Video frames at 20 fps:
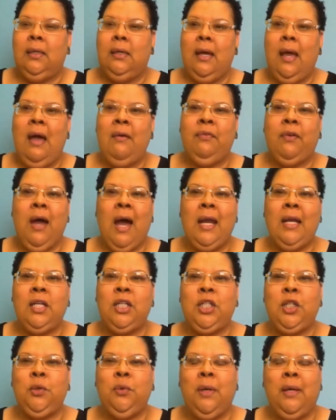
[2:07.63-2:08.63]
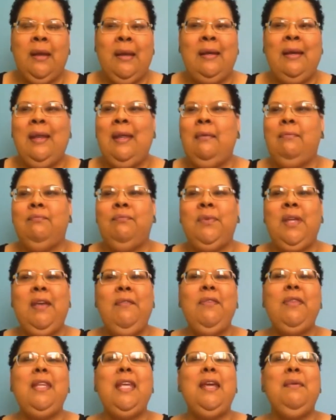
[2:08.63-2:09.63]
I've got to do it. And
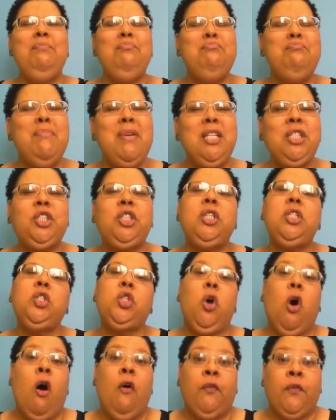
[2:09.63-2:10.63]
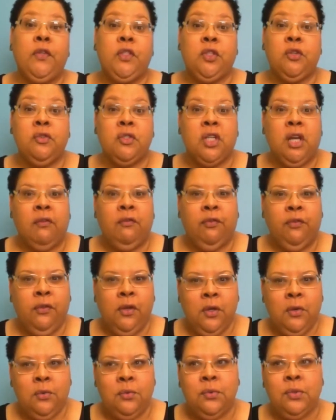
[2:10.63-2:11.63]
even the admissions officer is
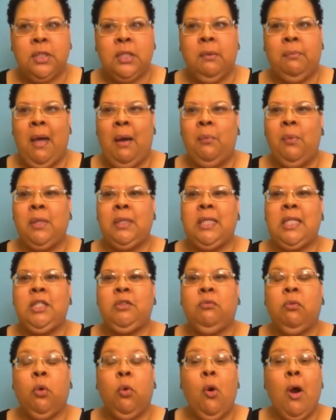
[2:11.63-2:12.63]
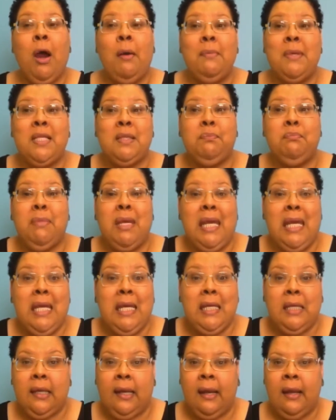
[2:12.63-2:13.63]
confused about what these requirements
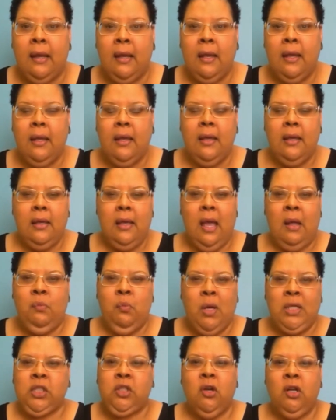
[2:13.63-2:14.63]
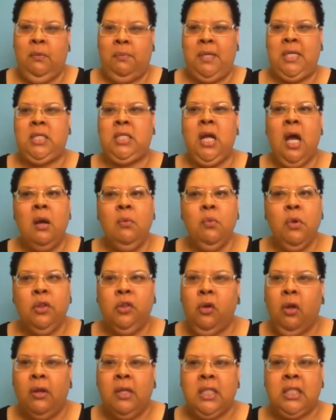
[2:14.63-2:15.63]
mean and what's going to be done
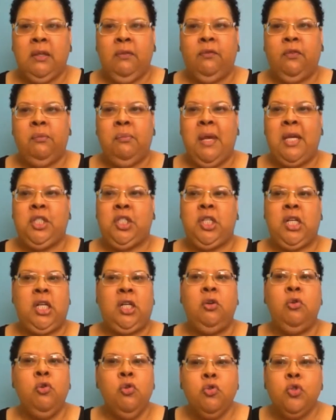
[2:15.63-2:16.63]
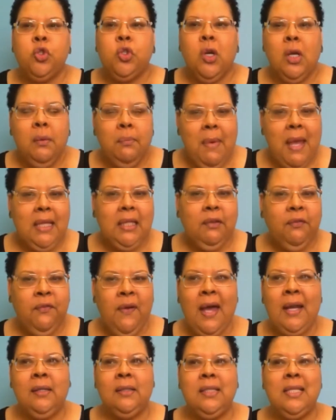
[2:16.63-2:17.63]
with all this information and who's going to make the
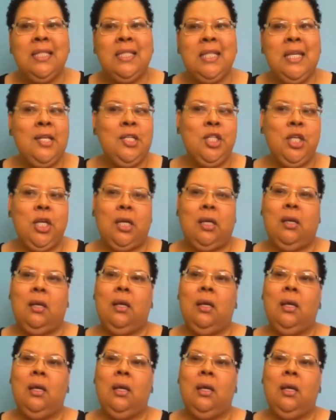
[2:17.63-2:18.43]
final decision.